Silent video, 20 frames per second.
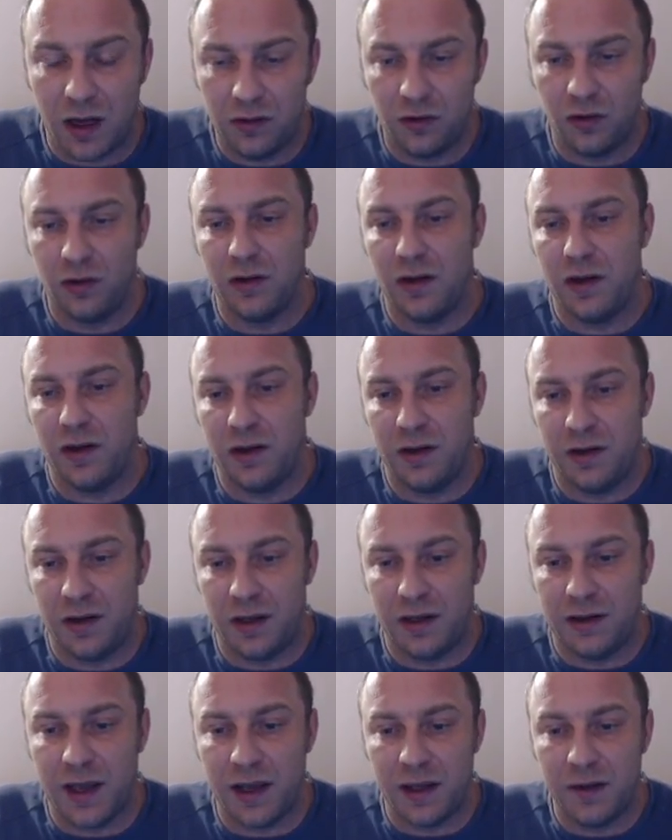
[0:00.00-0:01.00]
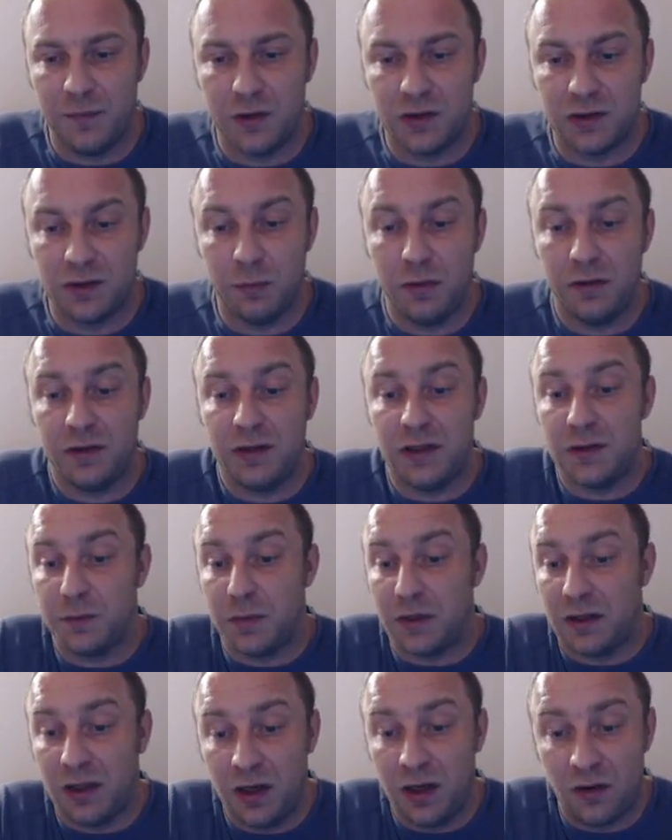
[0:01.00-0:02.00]
other uh, attacking possibilities,
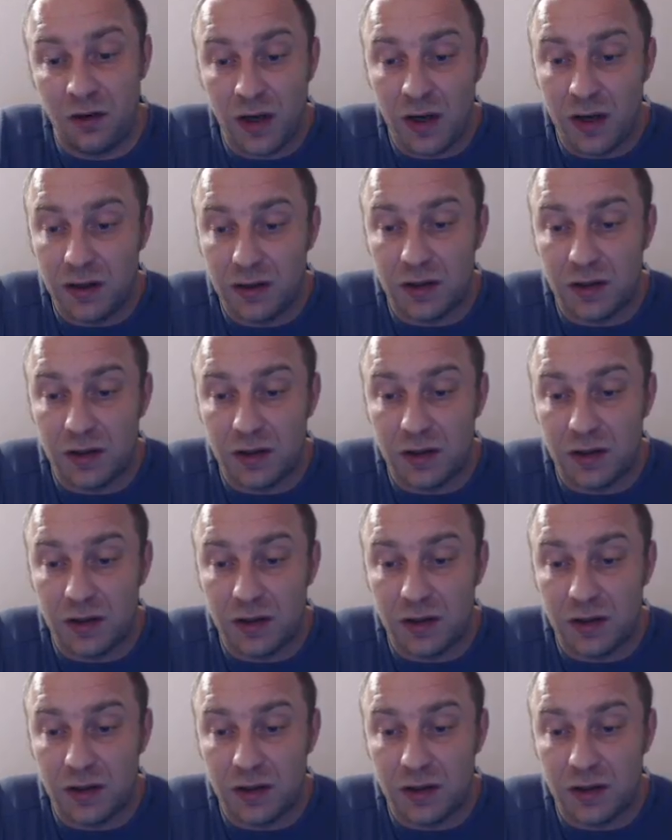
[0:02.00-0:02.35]
but here,